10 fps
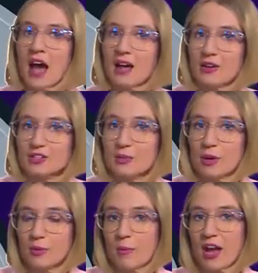I also
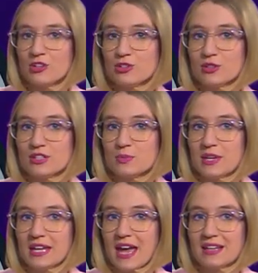want to remind you this
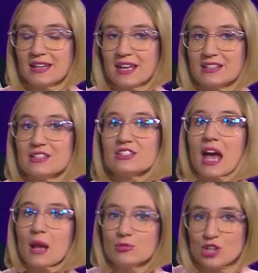weekend is
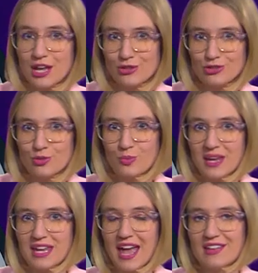time change
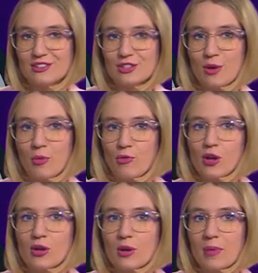weekend. So
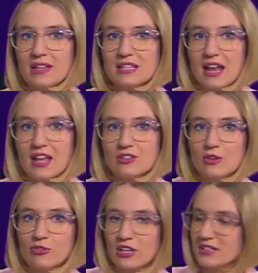before you go to bed tonight,
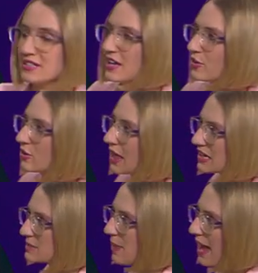don't forget to set your
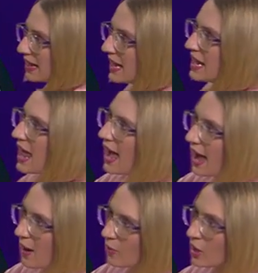clocks back an
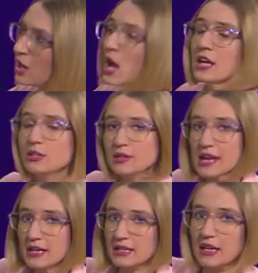hour. You
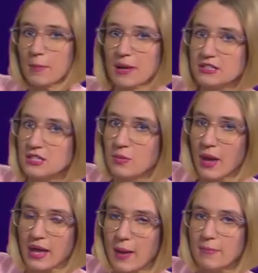can get up at 2
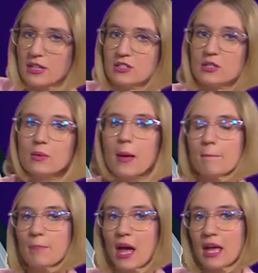a.m. and do it,
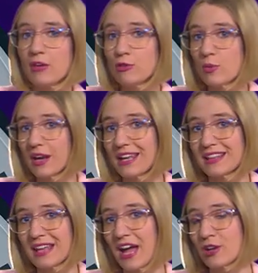but if you want to
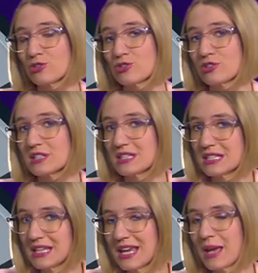get that extra
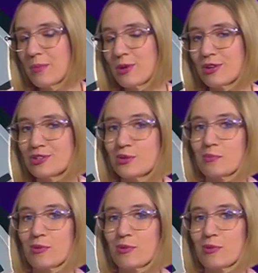sleep, you could do it